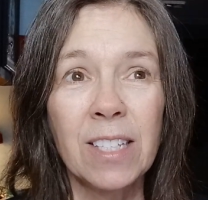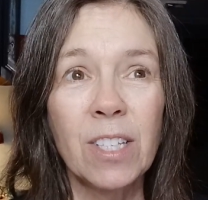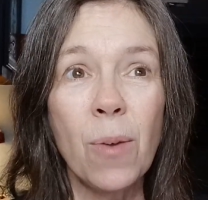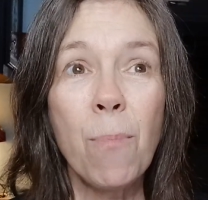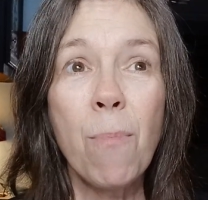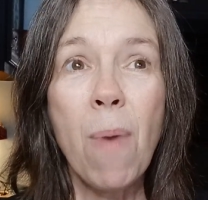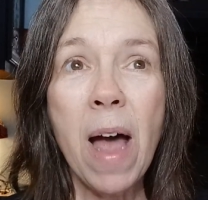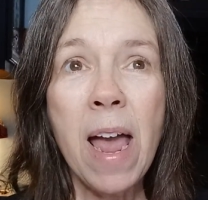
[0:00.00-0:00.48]

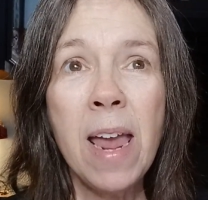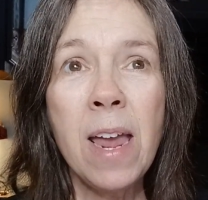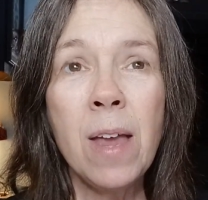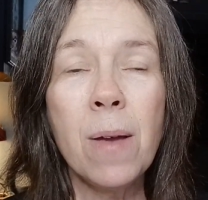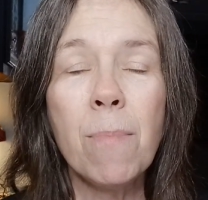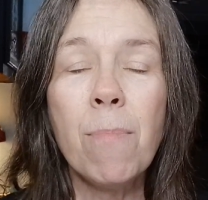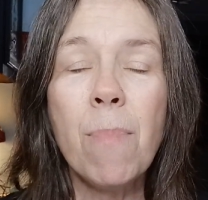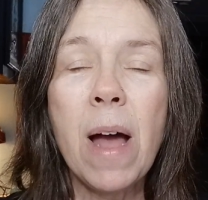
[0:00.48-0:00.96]

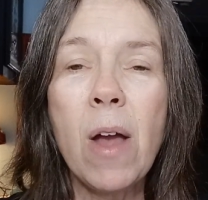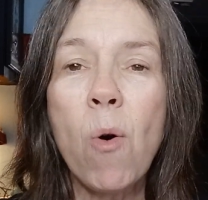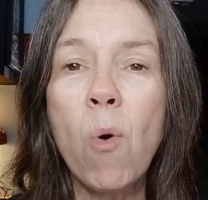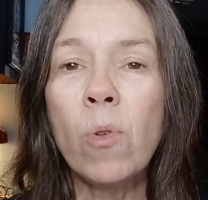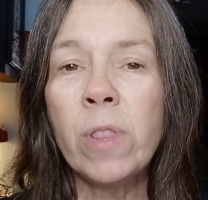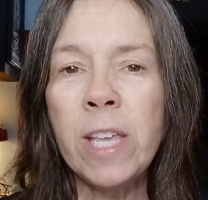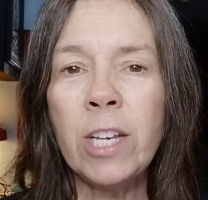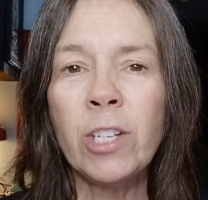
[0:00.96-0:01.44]
My
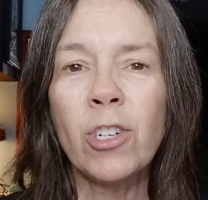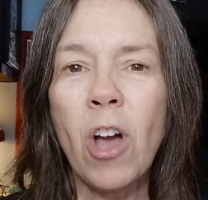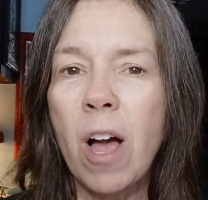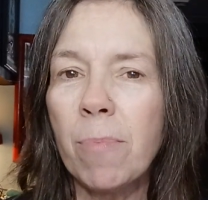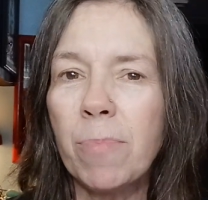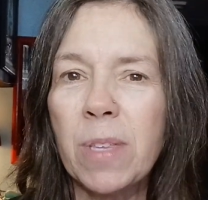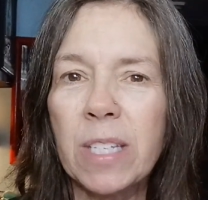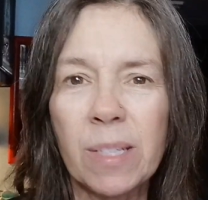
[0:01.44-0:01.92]
only
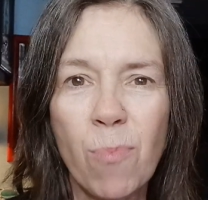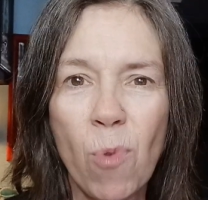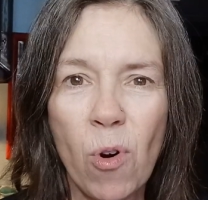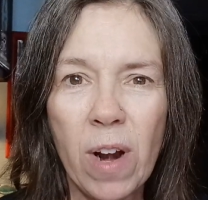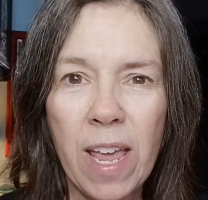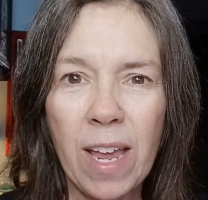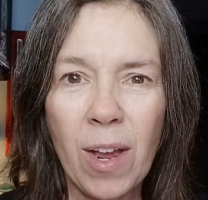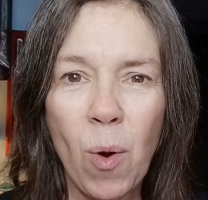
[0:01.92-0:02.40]
job this
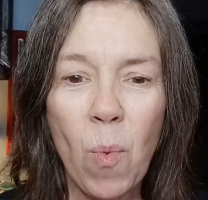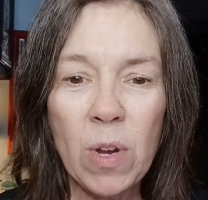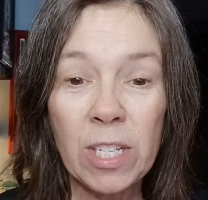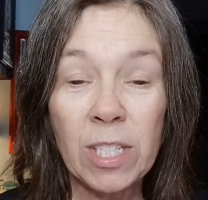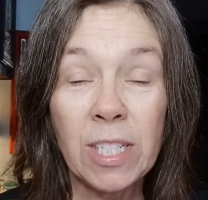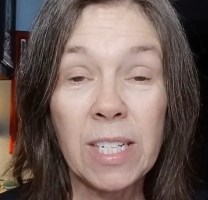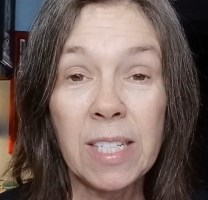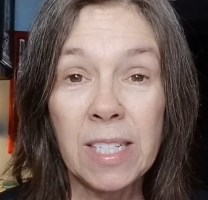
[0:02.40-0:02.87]
morning
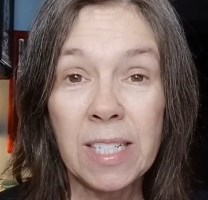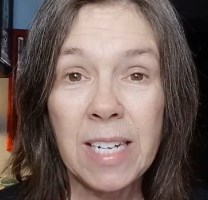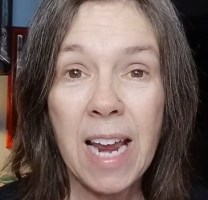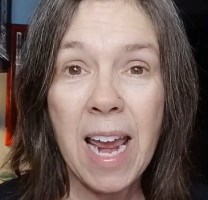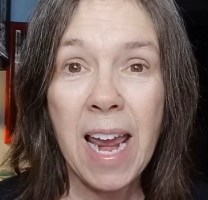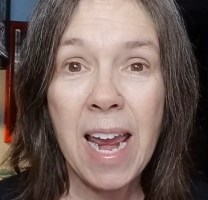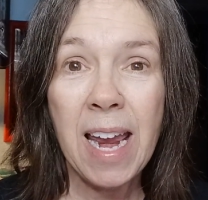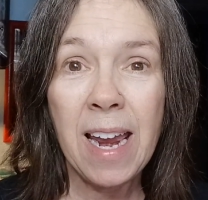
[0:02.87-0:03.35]
was to
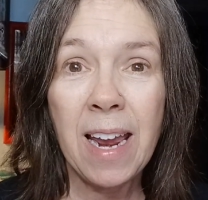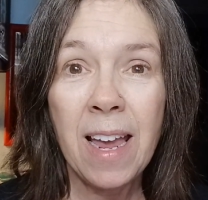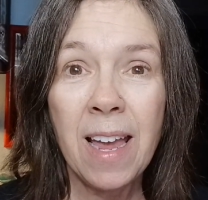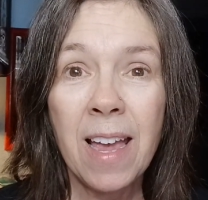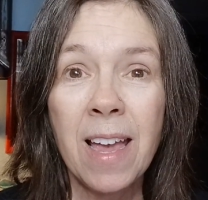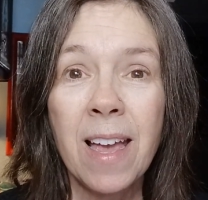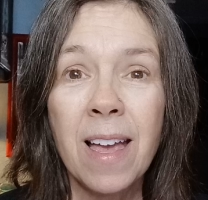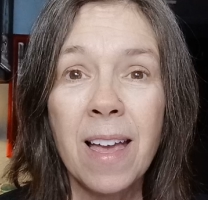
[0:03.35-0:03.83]
stay
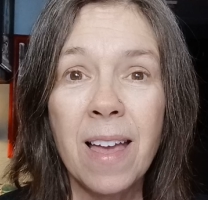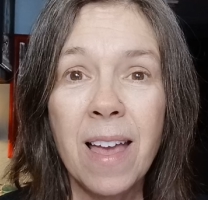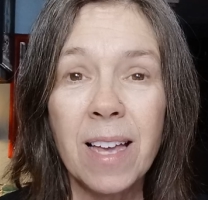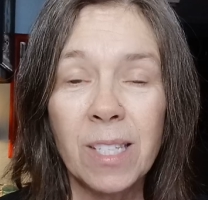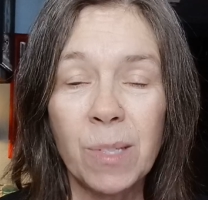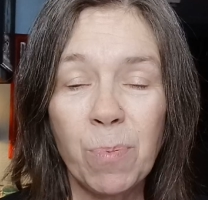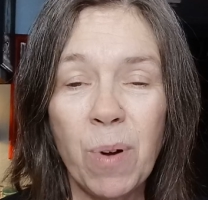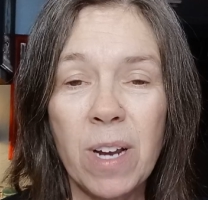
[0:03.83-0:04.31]

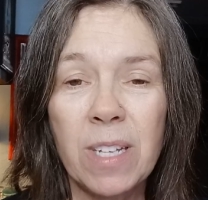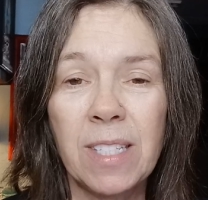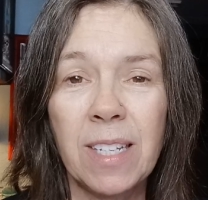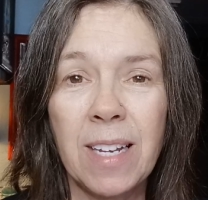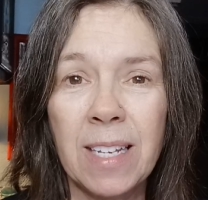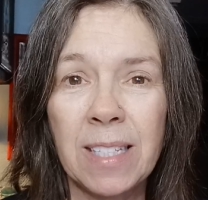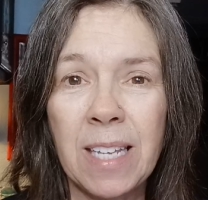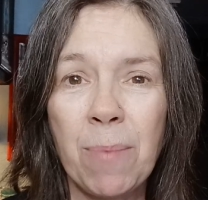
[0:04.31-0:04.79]
as
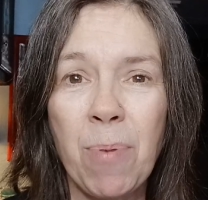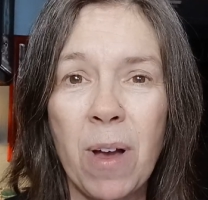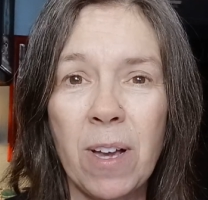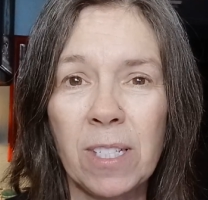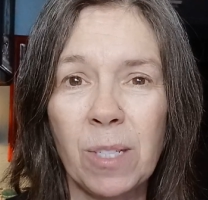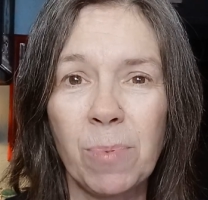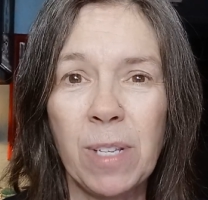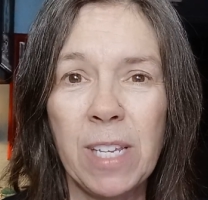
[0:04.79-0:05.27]
present as I
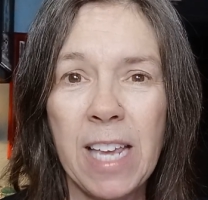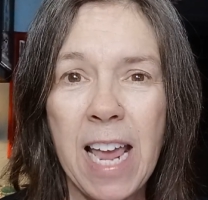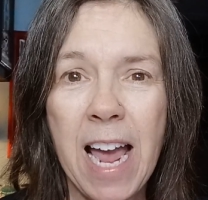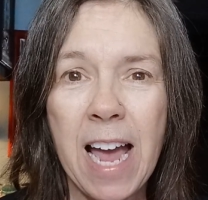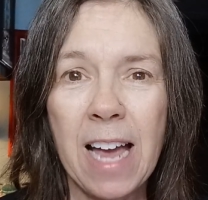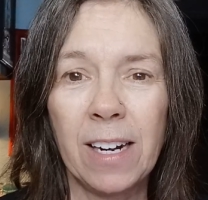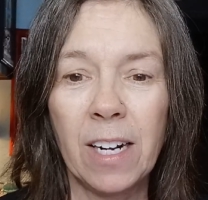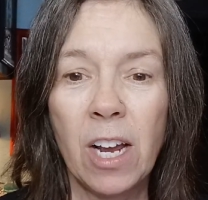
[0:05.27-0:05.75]
possibly
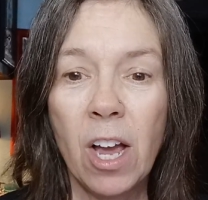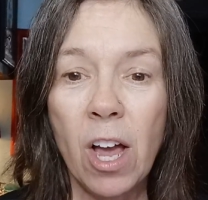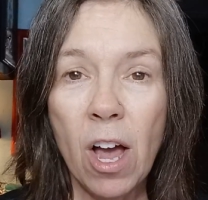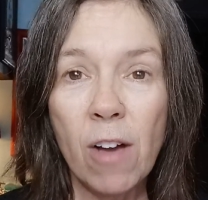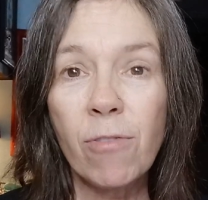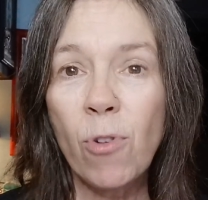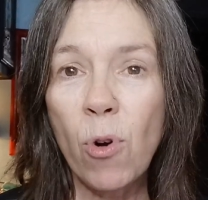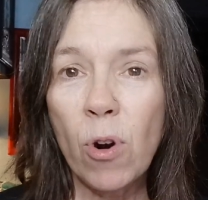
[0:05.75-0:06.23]
can.
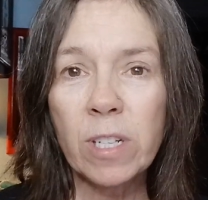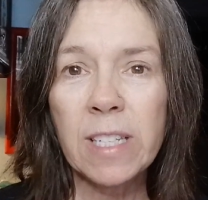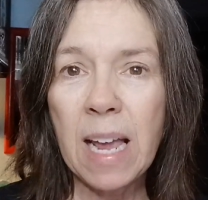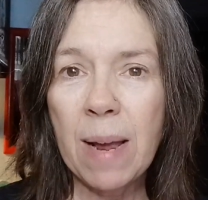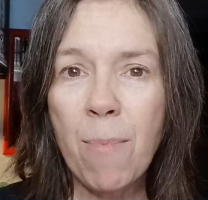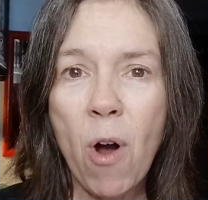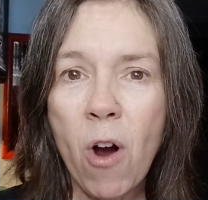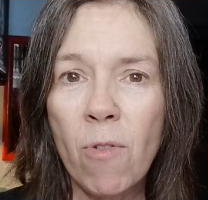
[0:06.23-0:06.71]
Of course,
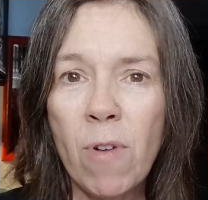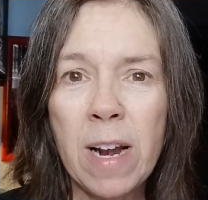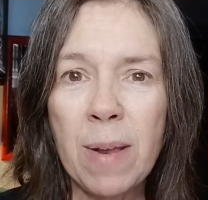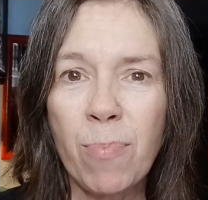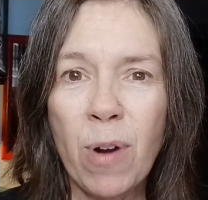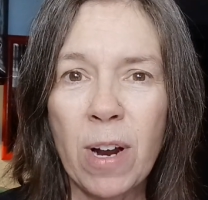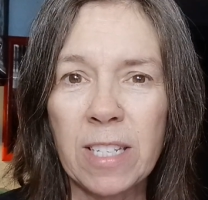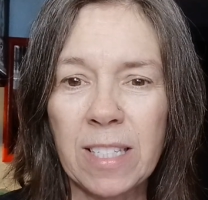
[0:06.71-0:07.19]
I'm already
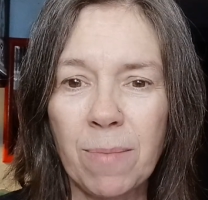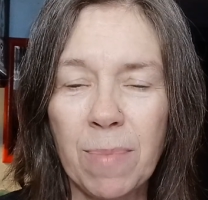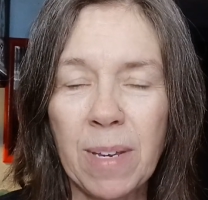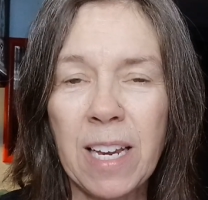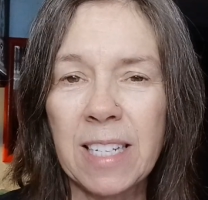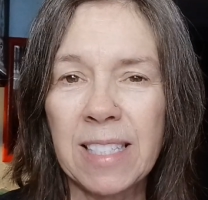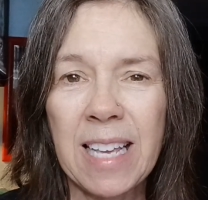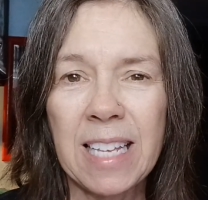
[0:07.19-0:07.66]
present
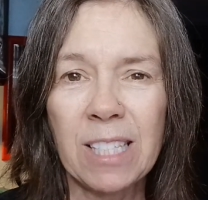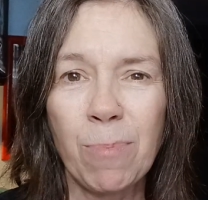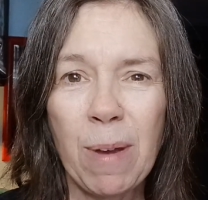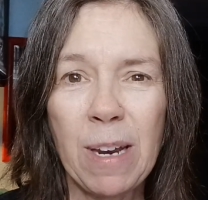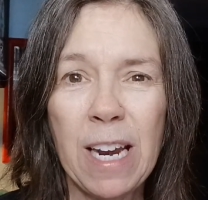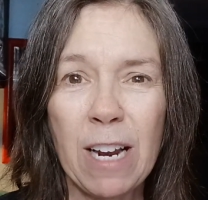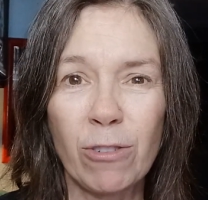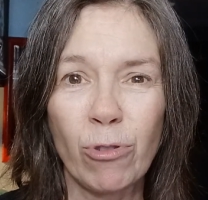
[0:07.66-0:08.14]
because that's my
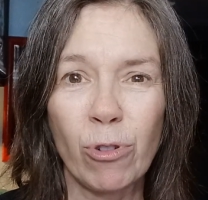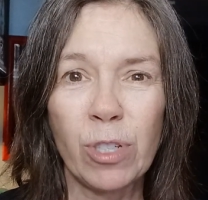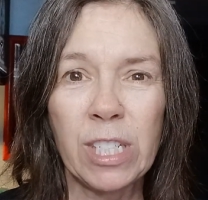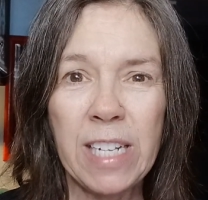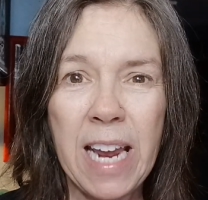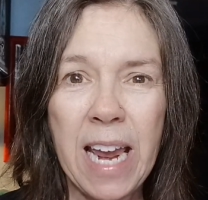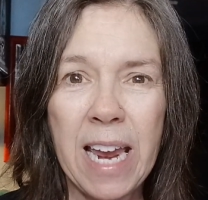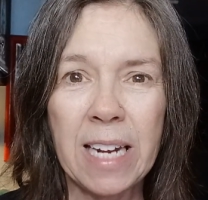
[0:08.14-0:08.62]
natural
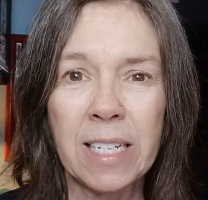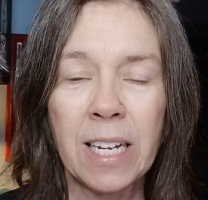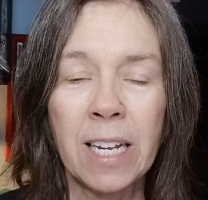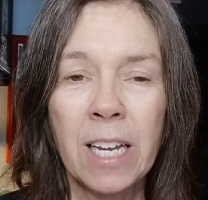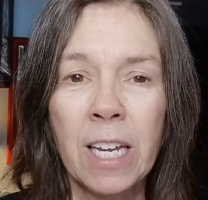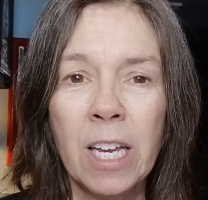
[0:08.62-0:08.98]
state.